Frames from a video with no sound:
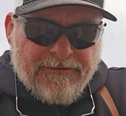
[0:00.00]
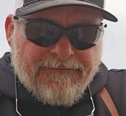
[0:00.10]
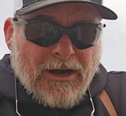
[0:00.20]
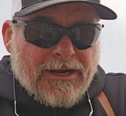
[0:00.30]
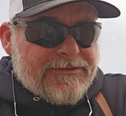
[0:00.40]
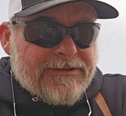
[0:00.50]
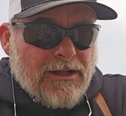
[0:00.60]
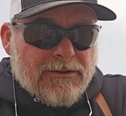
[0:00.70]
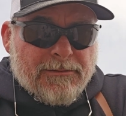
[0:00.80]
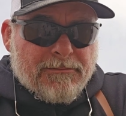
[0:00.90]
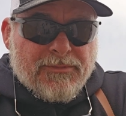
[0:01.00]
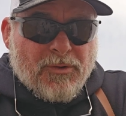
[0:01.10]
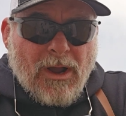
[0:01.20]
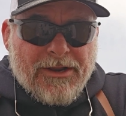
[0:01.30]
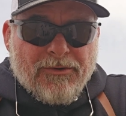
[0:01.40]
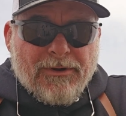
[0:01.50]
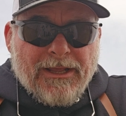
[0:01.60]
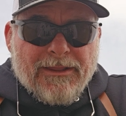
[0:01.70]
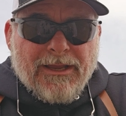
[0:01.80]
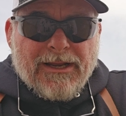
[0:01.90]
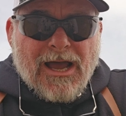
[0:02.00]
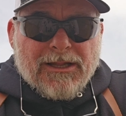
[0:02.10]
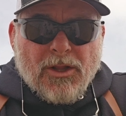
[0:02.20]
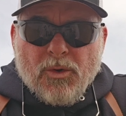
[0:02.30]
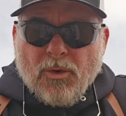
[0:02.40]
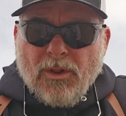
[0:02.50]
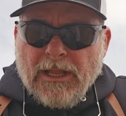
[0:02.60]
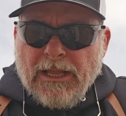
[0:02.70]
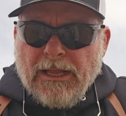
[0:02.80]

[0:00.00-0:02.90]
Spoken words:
Very seldom do I do anything non-local.